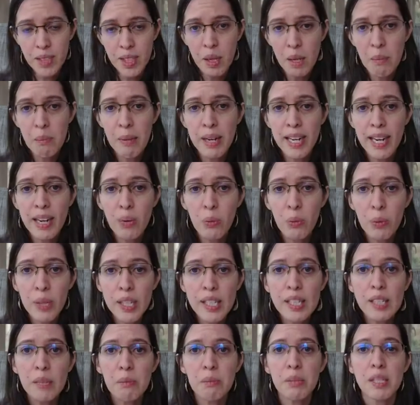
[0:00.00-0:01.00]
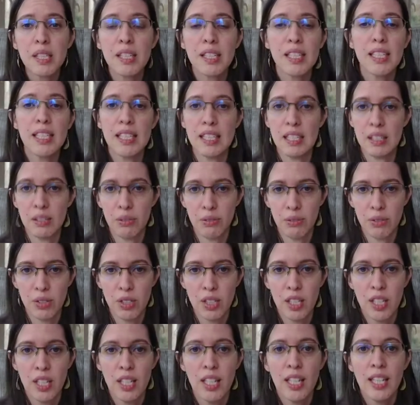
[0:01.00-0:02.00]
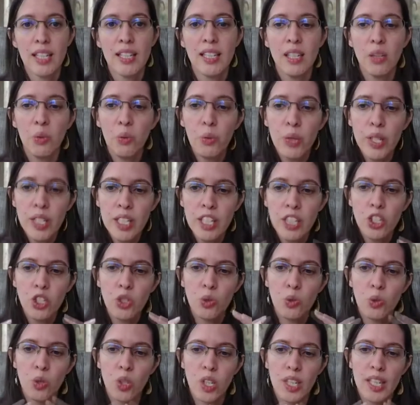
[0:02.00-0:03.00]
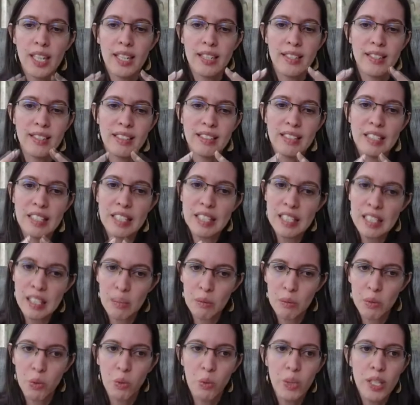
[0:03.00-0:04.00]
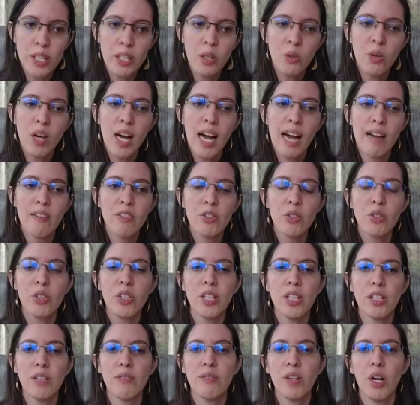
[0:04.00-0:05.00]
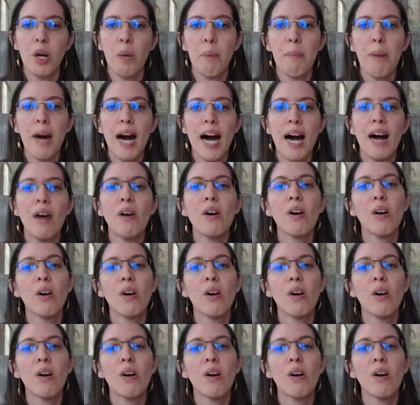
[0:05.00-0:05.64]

But I really believe that we need to work as a team. We don't have to give our power